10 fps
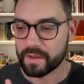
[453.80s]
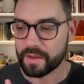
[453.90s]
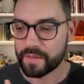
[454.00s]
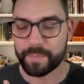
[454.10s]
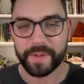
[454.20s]

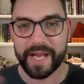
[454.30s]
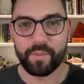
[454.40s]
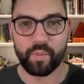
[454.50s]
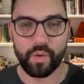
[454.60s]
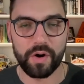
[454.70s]
the
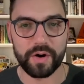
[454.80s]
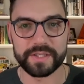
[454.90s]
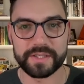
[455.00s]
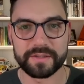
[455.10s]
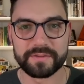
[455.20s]
plan
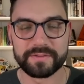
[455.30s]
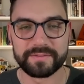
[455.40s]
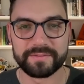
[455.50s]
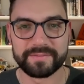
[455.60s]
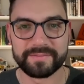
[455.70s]
worked.
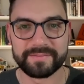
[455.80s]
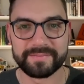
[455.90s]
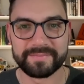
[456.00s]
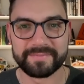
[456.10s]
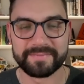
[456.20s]

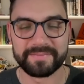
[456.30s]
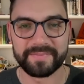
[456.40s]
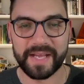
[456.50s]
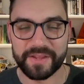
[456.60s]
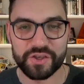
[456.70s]

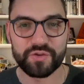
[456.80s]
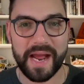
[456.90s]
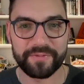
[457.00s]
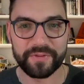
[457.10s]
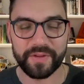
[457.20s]
Like, the
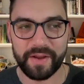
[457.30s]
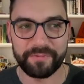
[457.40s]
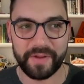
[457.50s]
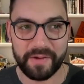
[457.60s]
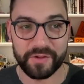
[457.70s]
draft,
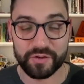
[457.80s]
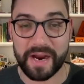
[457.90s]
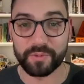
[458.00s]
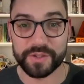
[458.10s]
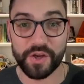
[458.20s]
if the
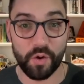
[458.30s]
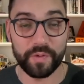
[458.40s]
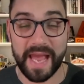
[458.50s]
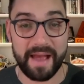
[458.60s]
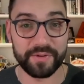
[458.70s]
draft was the
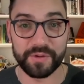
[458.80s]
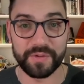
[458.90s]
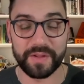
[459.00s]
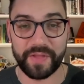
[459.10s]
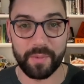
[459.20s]
only avenue
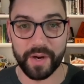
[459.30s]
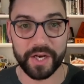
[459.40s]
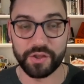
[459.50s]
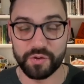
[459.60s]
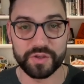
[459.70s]
that they were going to
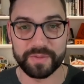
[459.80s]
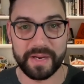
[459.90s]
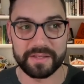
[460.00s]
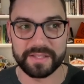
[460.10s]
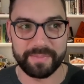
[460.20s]
use to make
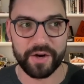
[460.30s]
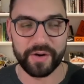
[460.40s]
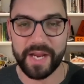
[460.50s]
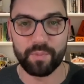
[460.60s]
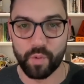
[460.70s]
this team better,
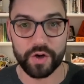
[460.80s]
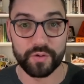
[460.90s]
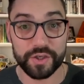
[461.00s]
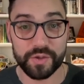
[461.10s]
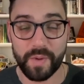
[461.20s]
it worked.
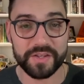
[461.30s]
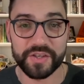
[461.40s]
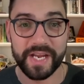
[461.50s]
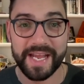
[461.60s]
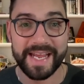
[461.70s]
Christian
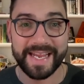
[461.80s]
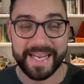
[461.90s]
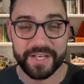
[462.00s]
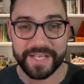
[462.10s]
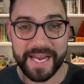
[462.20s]
Watson
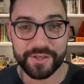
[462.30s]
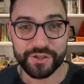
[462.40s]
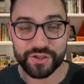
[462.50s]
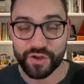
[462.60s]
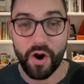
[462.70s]
is a
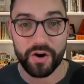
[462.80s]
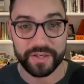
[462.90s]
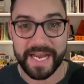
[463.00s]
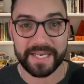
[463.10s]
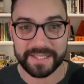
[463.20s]
star.
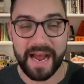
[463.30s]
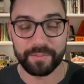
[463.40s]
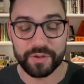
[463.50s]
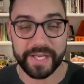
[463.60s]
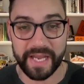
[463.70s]
Zach Tom
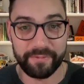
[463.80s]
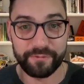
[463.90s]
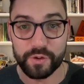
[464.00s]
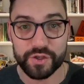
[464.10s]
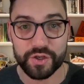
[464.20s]
looks like a
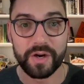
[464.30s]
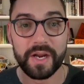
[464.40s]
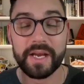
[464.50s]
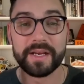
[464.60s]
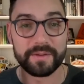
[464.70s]
future
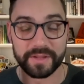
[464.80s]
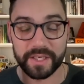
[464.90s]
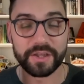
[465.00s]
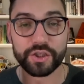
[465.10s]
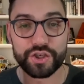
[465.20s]

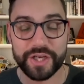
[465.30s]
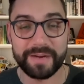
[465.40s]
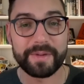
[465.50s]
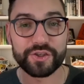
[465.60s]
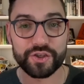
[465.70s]

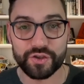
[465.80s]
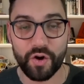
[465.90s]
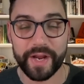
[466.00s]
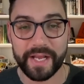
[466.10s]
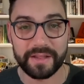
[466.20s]
legitimate
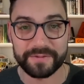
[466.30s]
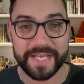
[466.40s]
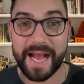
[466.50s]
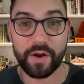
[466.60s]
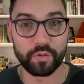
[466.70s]
starting left
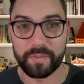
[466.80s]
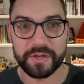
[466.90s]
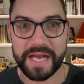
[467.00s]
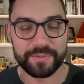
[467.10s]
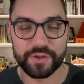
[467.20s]
tackle. Romeo
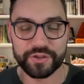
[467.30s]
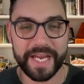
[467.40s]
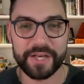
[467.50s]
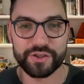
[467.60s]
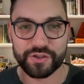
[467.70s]
Doubs looks like
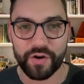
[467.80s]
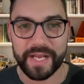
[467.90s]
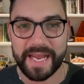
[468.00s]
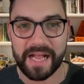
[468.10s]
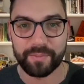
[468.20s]
a starting
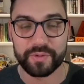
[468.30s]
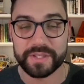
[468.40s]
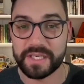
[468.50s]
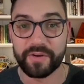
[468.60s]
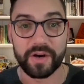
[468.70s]
caliber
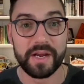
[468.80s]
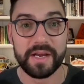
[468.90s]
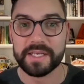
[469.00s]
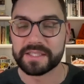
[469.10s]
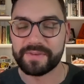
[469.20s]
receiver.
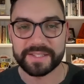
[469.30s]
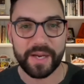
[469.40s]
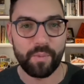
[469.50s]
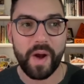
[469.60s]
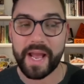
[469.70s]
Devontae
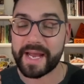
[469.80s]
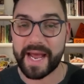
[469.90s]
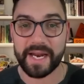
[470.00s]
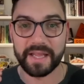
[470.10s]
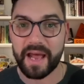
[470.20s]
Wyatt
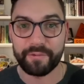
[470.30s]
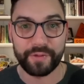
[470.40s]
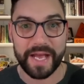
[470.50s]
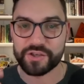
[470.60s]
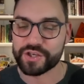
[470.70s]
had a lot of
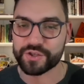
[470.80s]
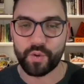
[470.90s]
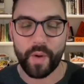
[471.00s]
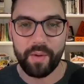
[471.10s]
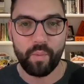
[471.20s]
flashes.
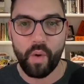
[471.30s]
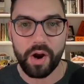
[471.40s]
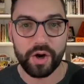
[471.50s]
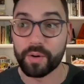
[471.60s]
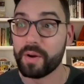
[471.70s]
Quay
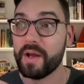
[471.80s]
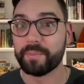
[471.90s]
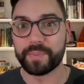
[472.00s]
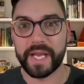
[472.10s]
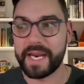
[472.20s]
Walker
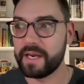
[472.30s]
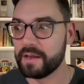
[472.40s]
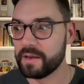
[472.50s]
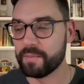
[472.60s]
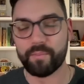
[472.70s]
played
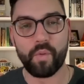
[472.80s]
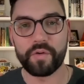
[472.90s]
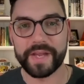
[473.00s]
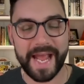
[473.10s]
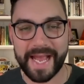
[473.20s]
more
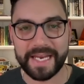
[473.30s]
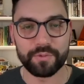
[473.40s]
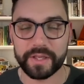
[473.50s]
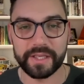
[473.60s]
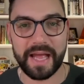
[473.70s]
than any
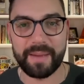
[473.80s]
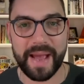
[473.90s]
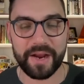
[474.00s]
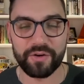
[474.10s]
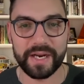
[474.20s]
rookie
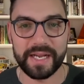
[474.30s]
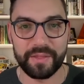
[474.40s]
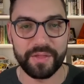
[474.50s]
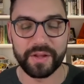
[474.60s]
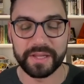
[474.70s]
linebacker
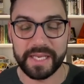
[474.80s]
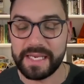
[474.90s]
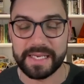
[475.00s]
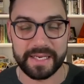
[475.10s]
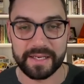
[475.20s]
in the
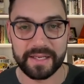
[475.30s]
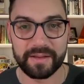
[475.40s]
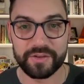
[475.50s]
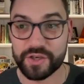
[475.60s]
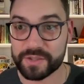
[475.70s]
league.
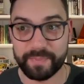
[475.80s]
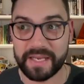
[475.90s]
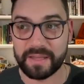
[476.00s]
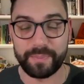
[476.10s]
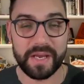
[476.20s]
Just
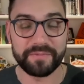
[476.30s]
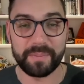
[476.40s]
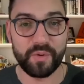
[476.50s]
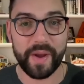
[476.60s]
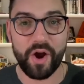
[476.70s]
made the
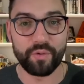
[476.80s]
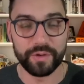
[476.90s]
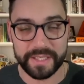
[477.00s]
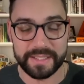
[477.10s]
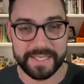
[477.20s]
PFWA
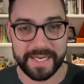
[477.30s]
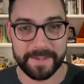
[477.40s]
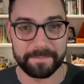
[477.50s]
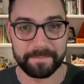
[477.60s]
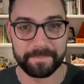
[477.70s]
all-rookie
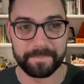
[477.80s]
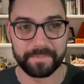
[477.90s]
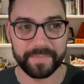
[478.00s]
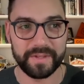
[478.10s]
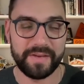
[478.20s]
team.
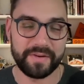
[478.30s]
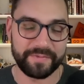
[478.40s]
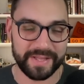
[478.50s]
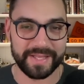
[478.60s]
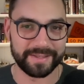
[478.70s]
Even if
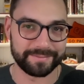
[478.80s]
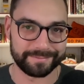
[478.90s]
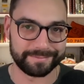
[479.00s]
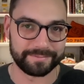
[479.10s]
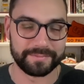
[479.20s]
I think
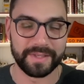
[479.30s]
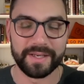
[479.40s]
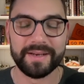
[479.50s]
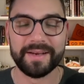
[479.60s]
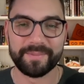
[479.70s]

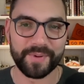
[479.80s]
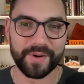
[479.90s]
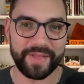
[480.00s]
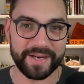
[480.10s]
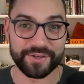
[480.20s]
part
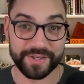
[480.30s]
of that is just